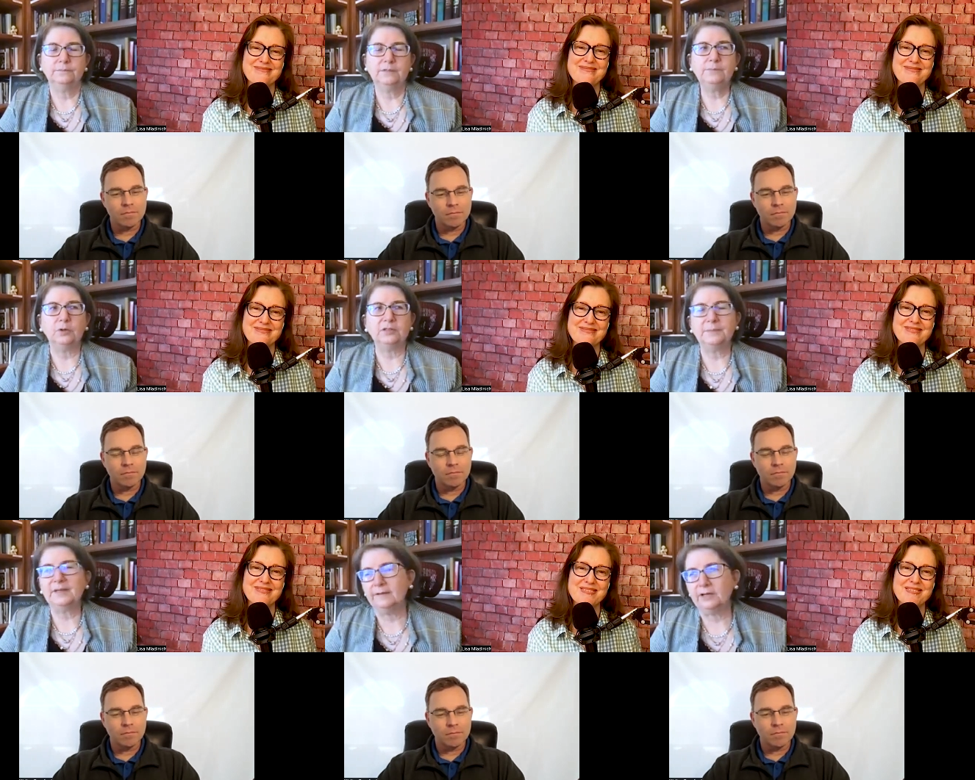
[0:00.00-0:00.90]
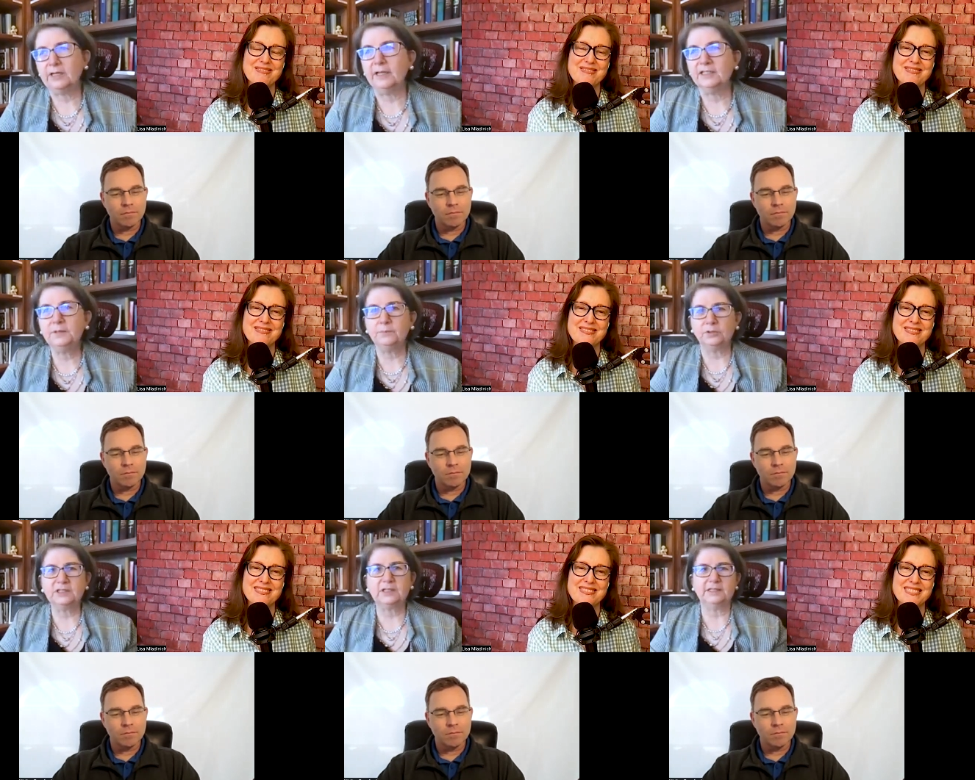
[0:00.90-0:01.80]
Speaker 1: I mean, not every case, but
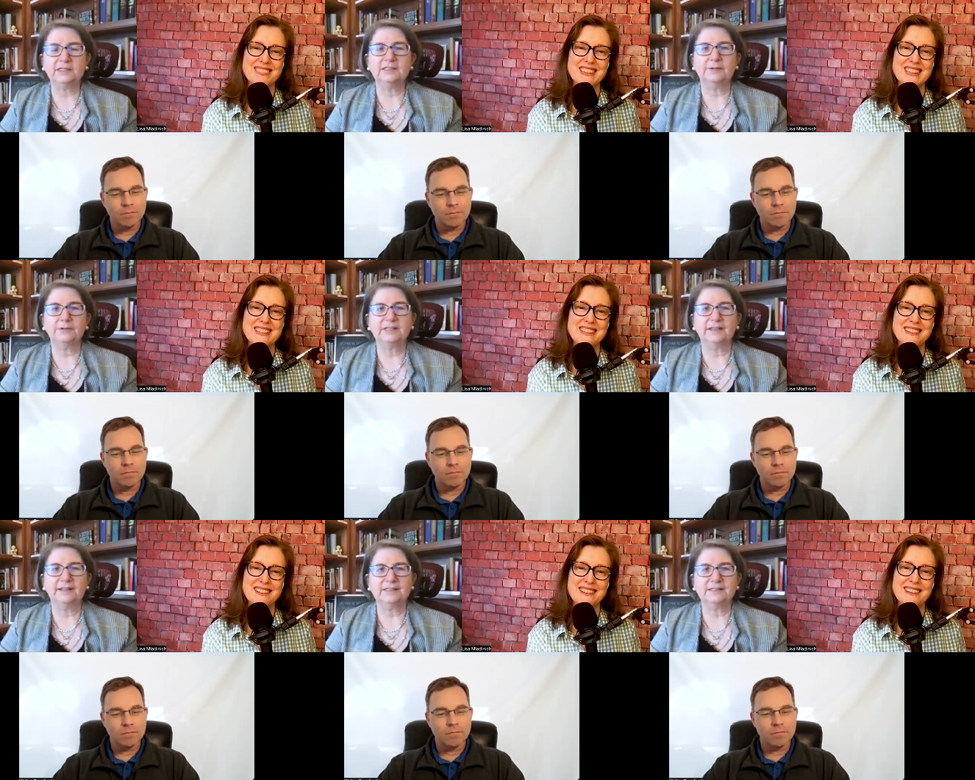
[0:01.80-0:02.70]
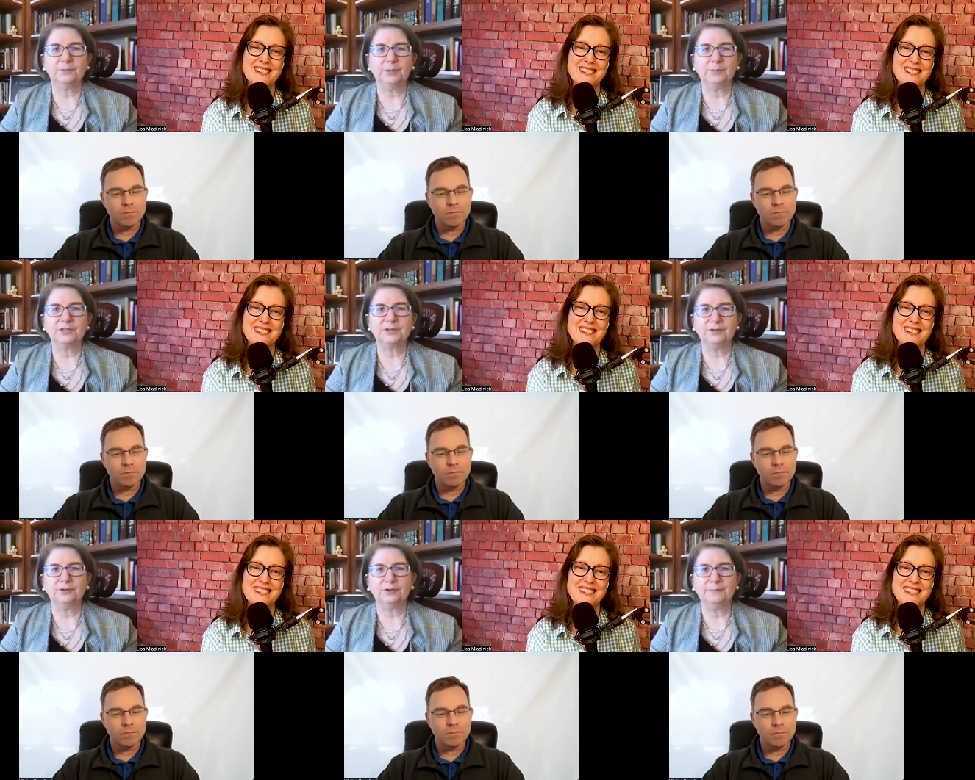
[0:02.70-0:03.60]
in most cases, I would say that's pretty
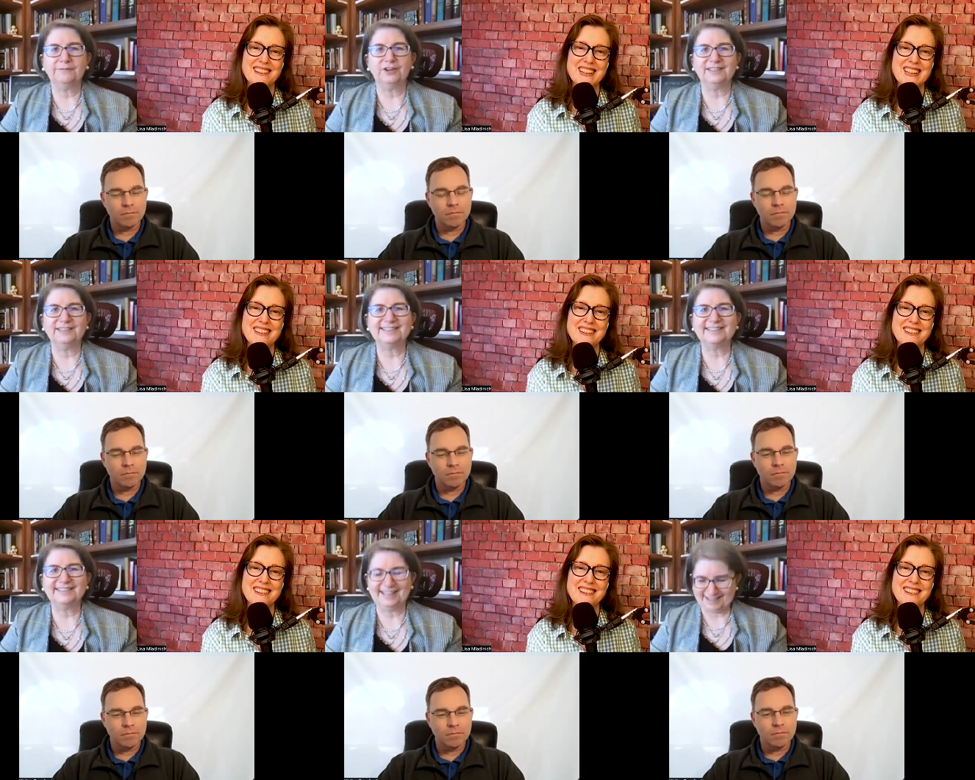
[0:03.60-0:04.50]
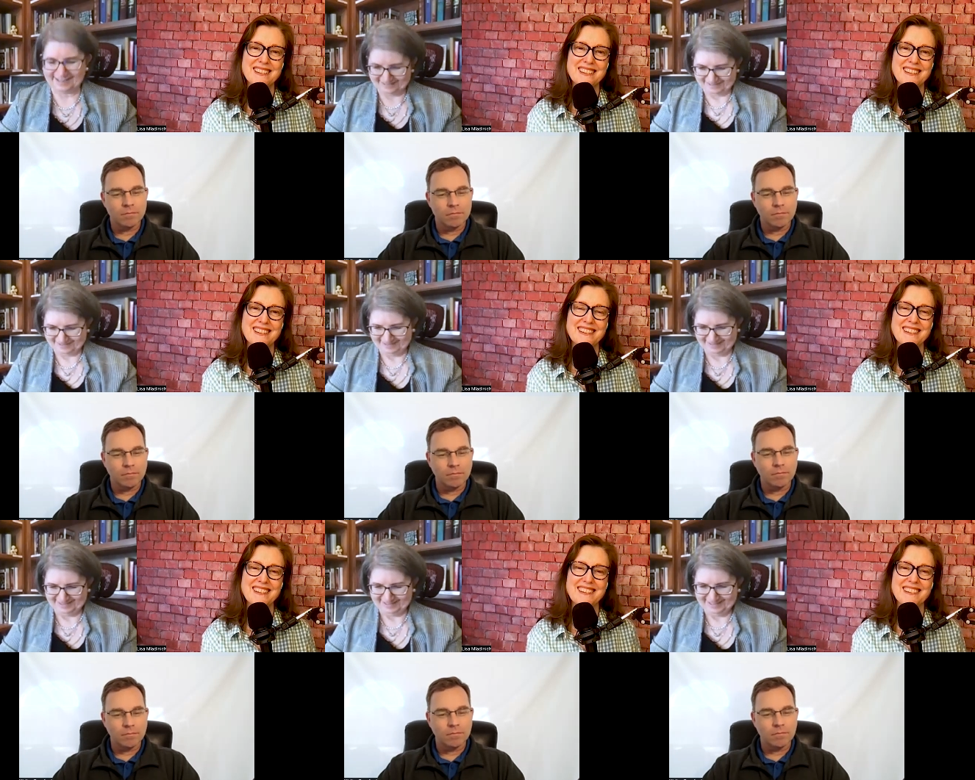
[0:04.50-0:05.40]
much the norm for us. Yeah.
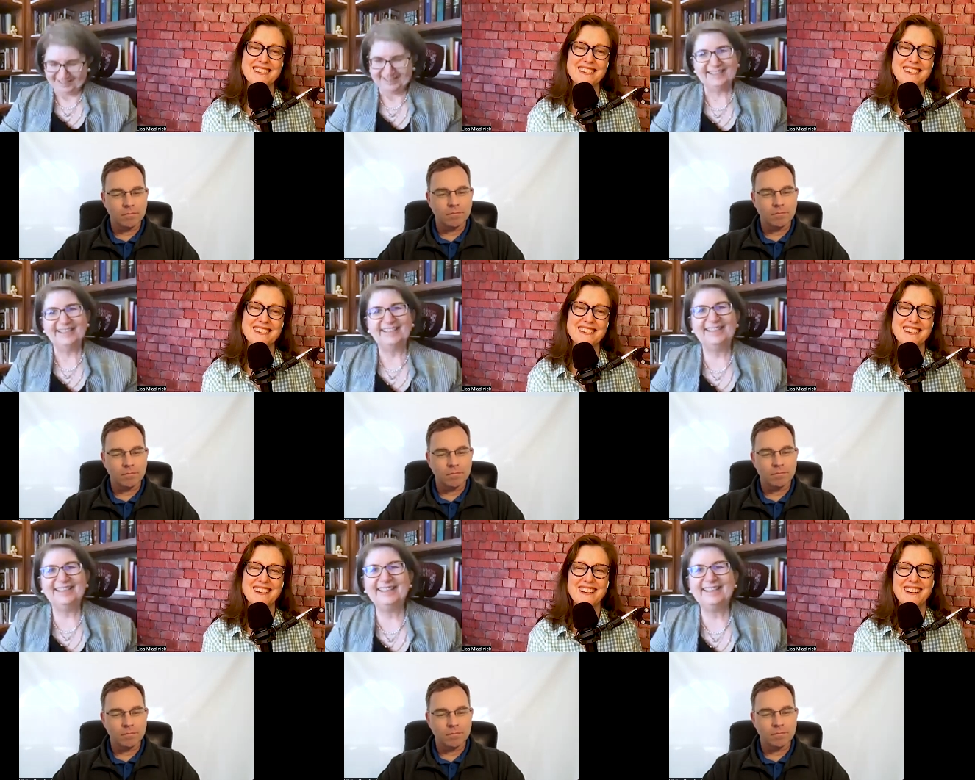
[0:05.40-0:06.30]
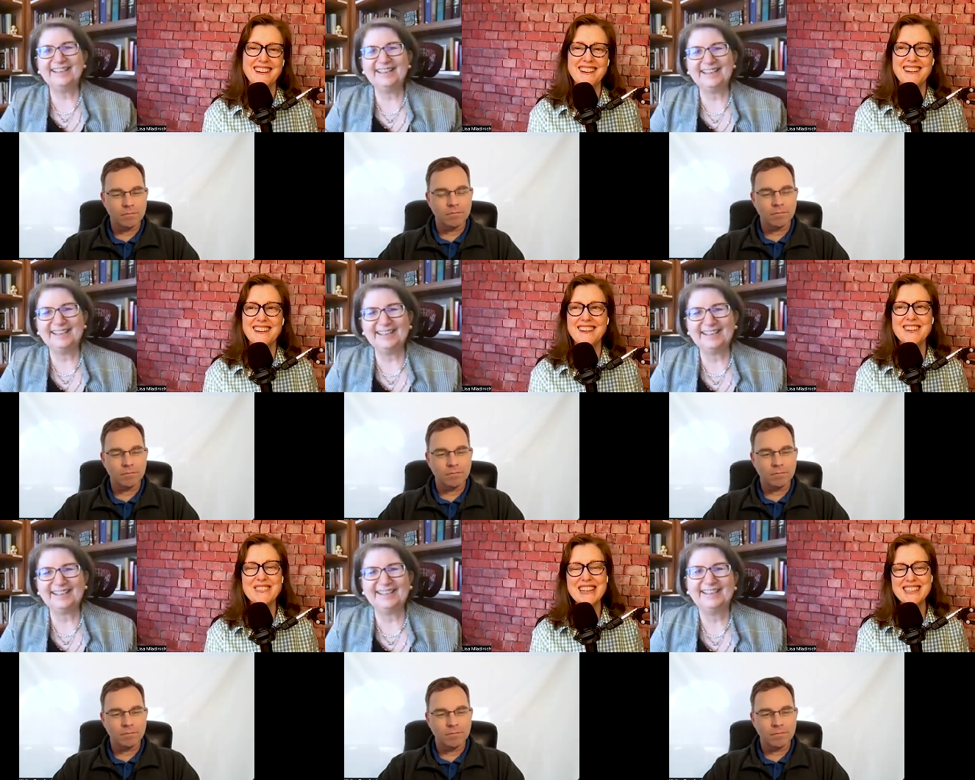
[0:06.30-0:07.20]
Speaker 2: Yeah. Oh,
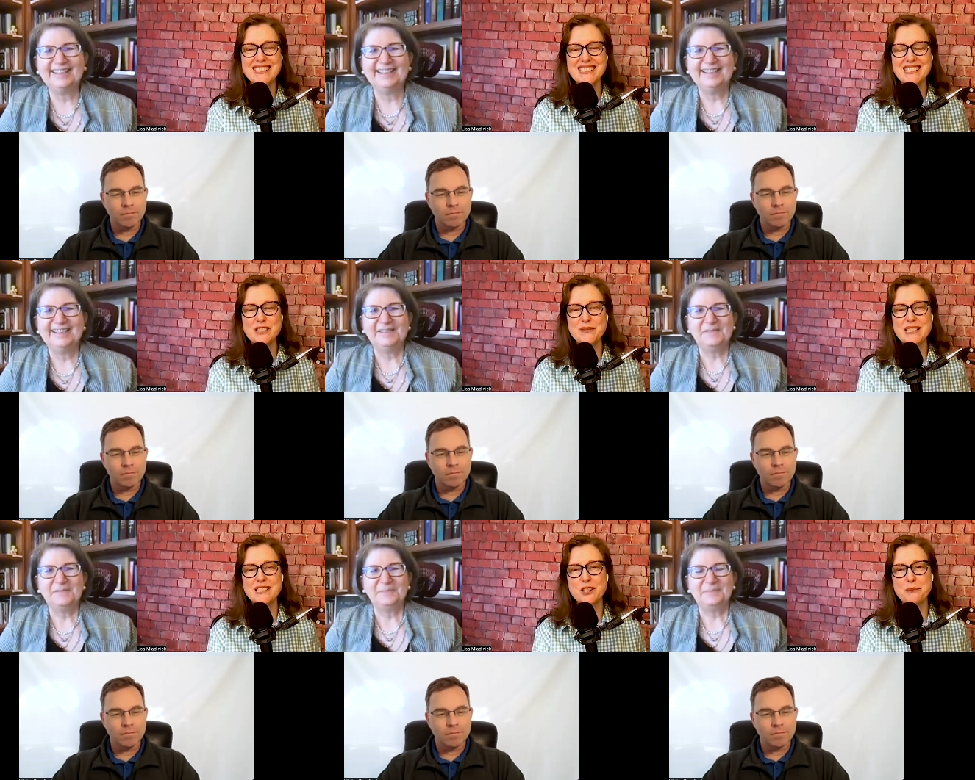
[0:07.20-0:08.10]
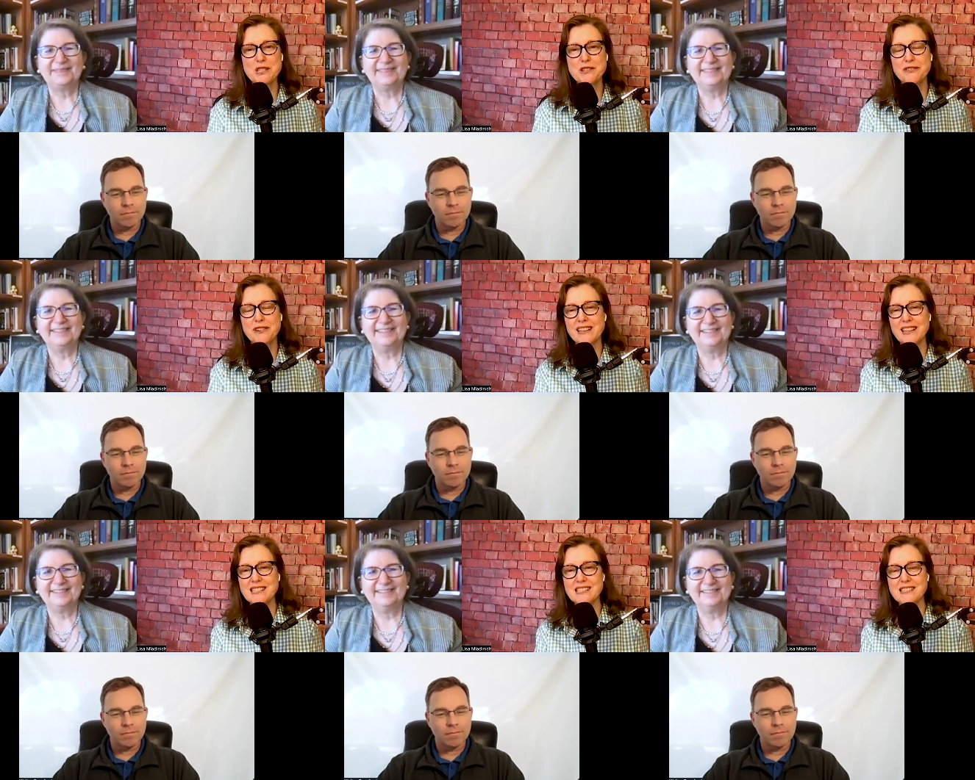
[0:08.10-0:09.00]
my goodness. This has been so much fun.
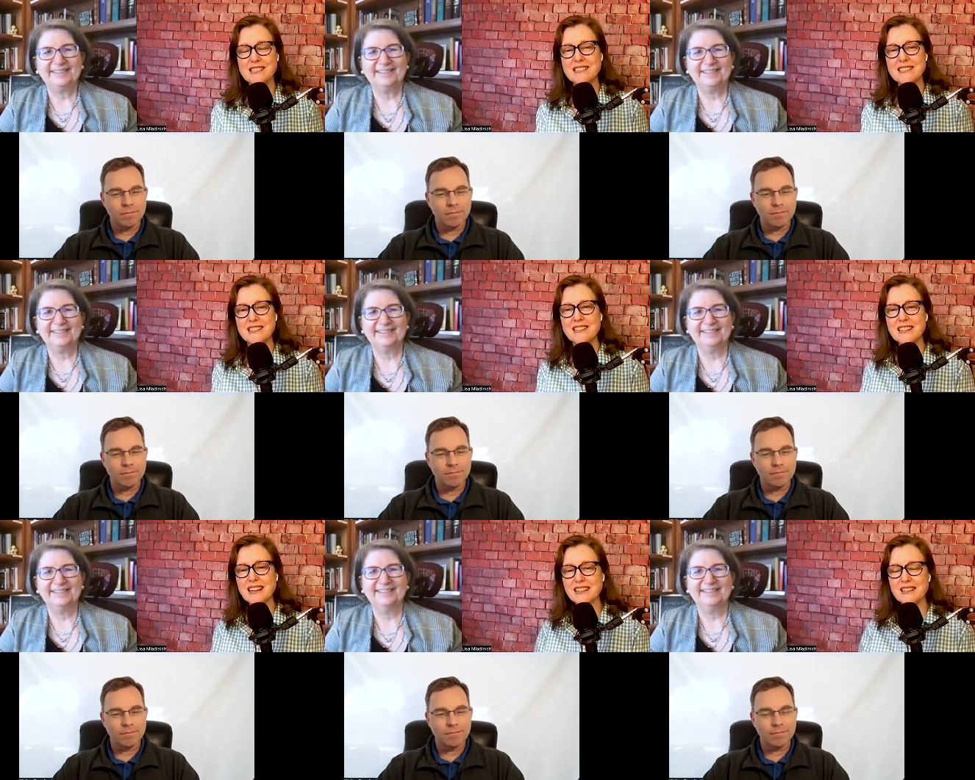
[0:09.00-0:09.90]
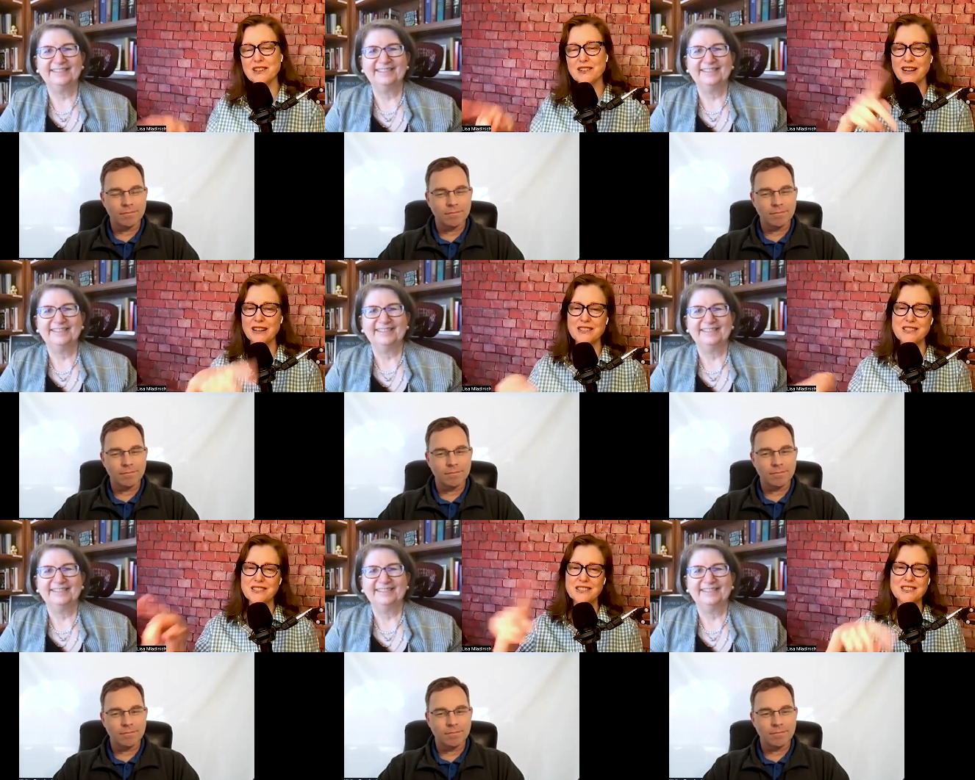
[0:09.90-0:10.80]
I'd like to just kind of go around
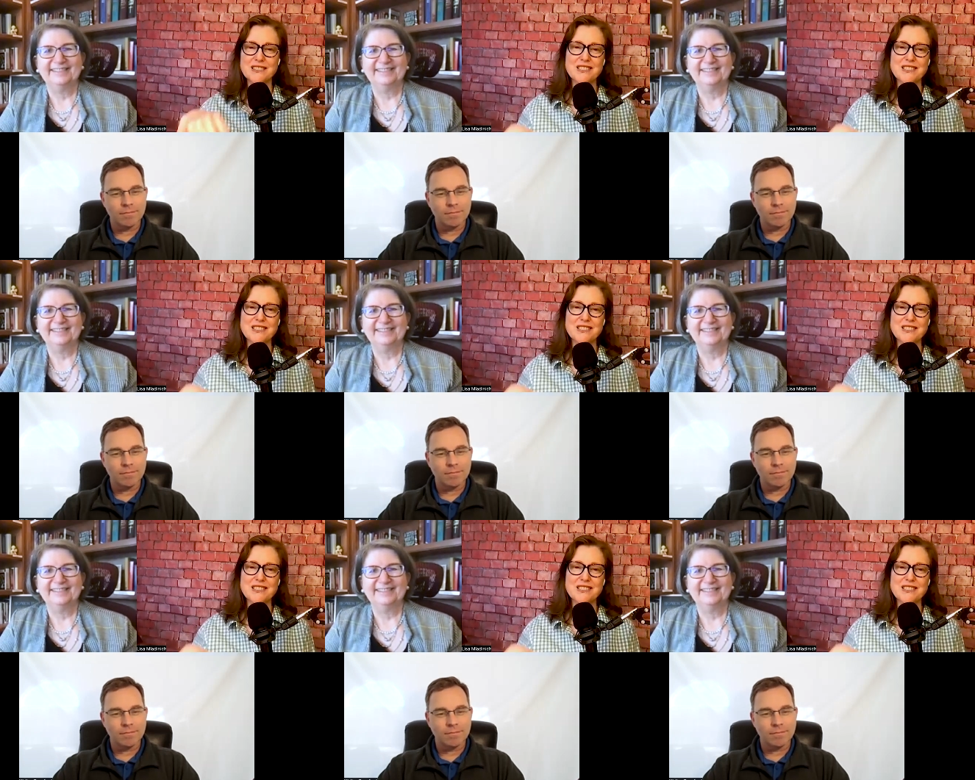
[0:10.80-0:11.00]
the circle,